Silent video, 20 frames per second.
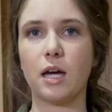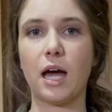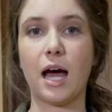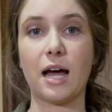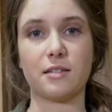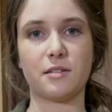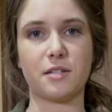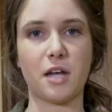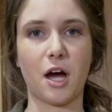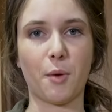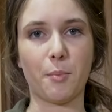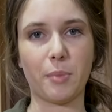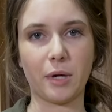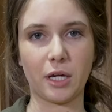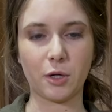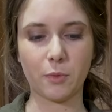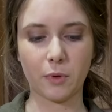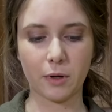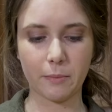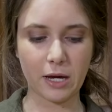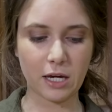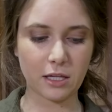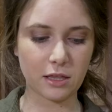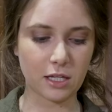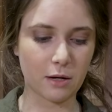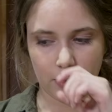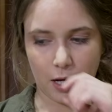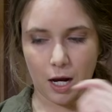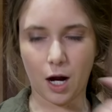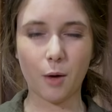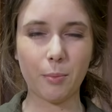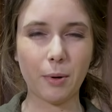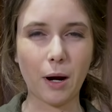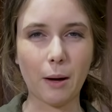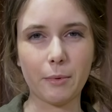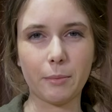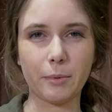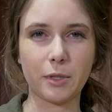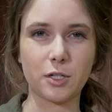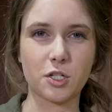as to how big you wanna make them. I'll
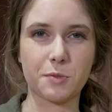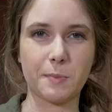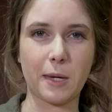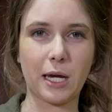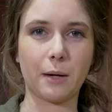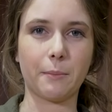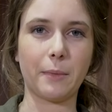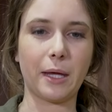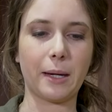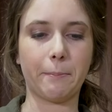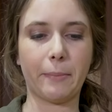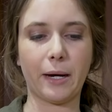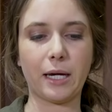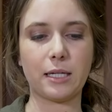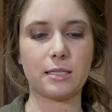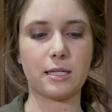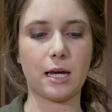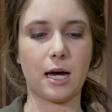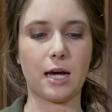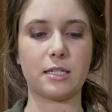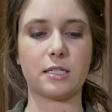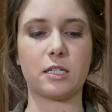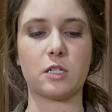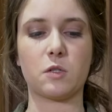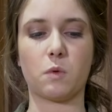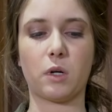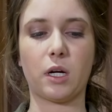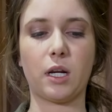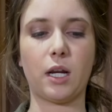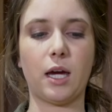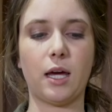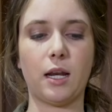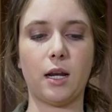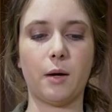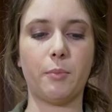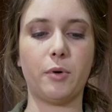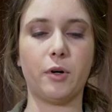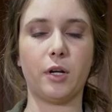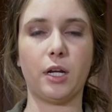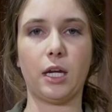probably just make them like bite-sized because we're gonna end
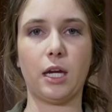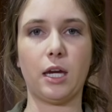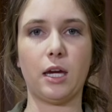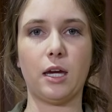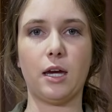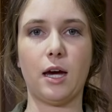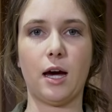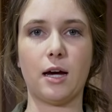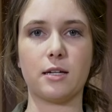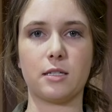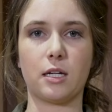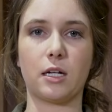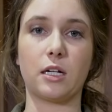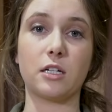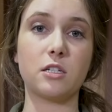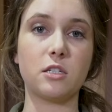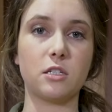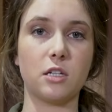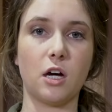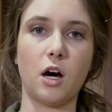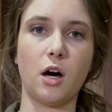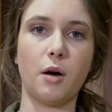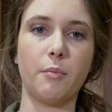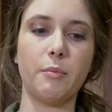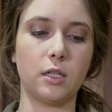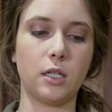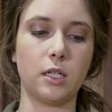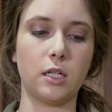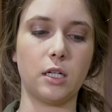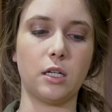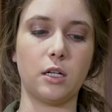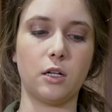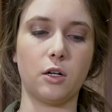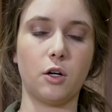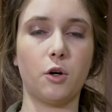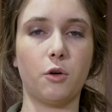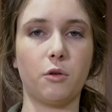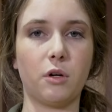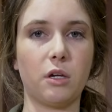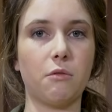up putting it as like a sub in a
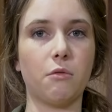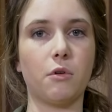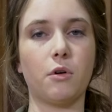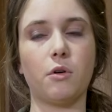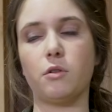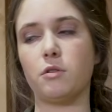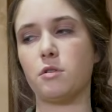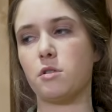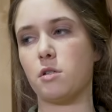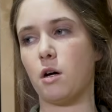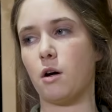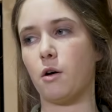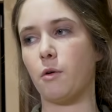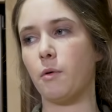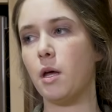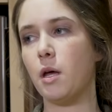hoagie roll, so